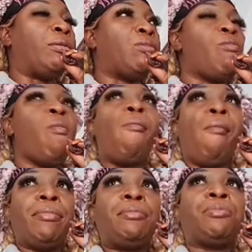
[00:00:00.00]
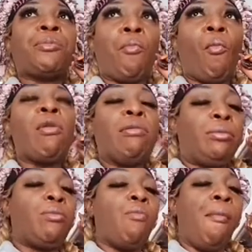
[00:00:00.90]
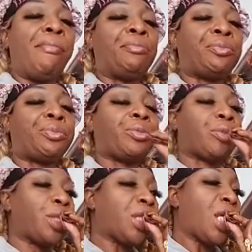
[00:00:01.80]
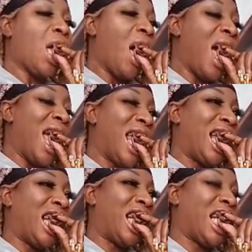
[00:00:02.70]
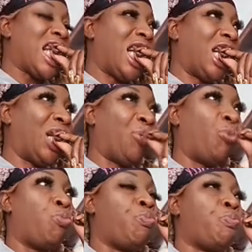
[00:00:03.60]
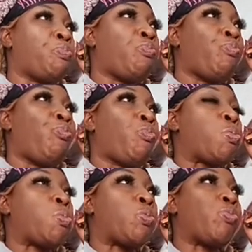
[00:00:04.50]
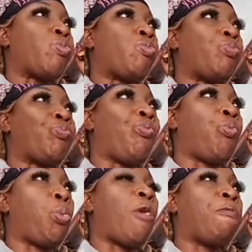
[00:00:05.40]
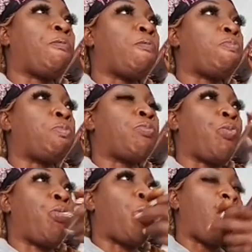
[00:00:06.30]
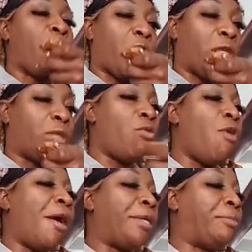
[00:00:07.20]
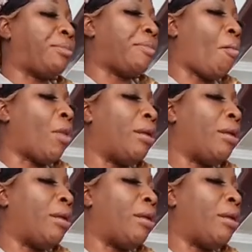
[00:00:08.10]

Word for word: You understand? Mm-hmm. So, and then you, so here comes Spice, and now here comes Shenseea and more. And more right. come.